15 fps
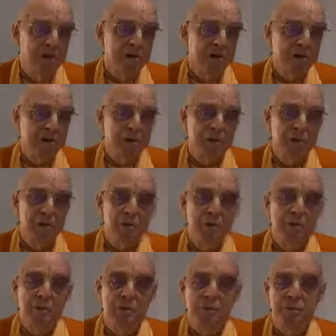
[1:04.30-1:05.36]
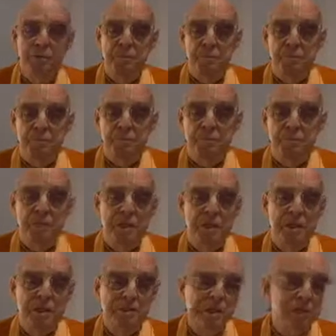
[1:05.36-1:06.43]
So in
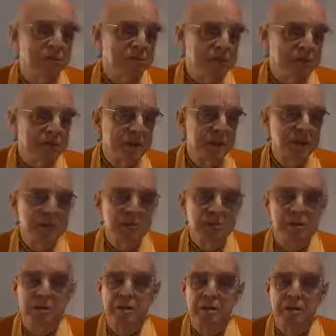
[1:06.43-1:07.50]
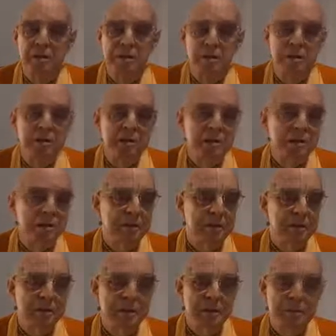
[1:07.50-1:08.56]
the midst of these
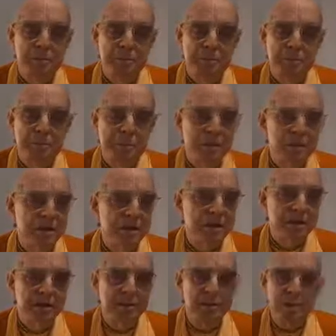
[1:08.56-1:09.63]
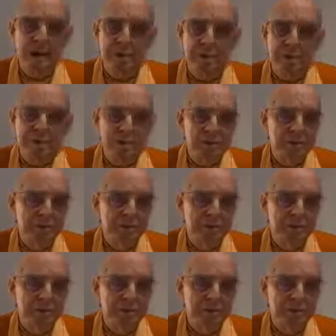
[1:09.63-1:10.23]
unprecedented times,